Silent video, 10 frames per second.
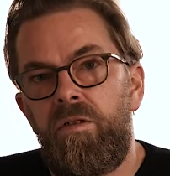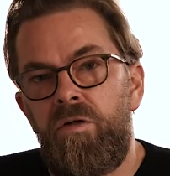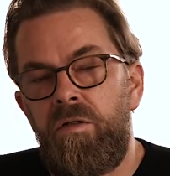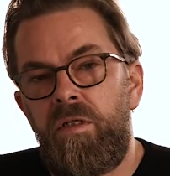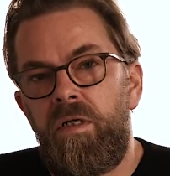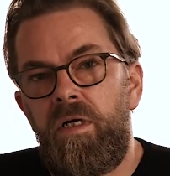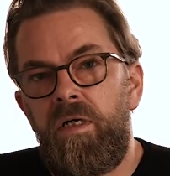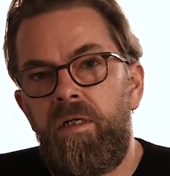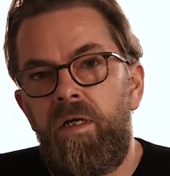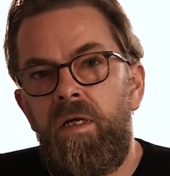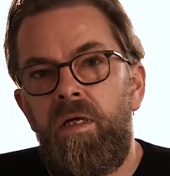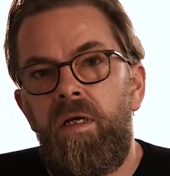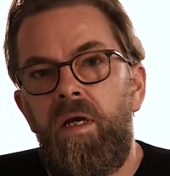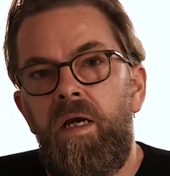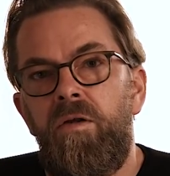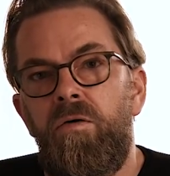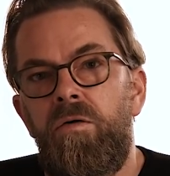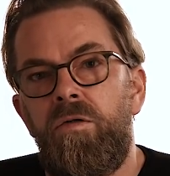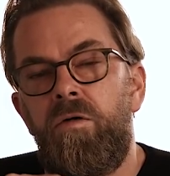tungsten light, and you also